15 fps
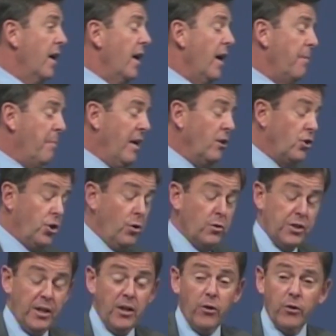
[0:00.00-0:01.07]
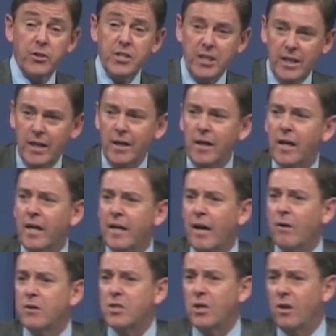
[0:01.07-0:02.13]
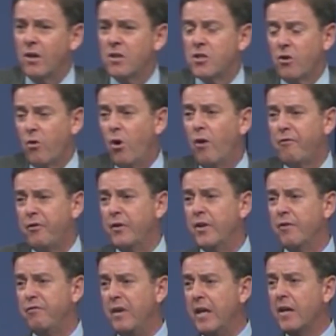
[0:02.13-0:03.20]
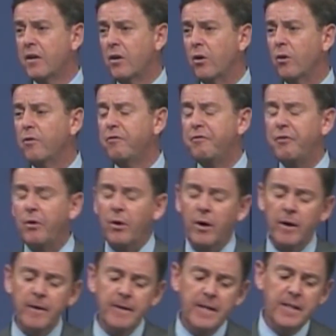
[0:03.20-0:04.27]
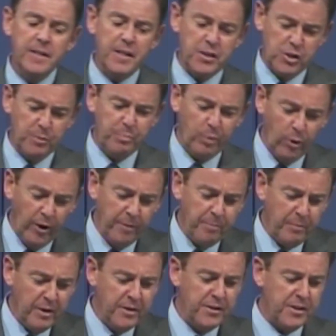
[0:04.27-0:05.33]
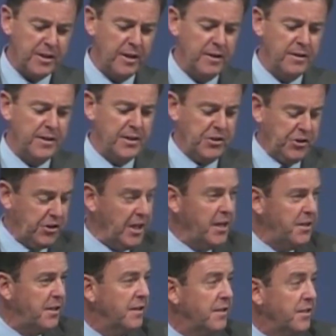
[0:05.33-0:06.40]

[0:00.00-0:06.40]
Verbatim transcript: it means using your tongue, and our tongues are often the vehicle for disappointment and deceit and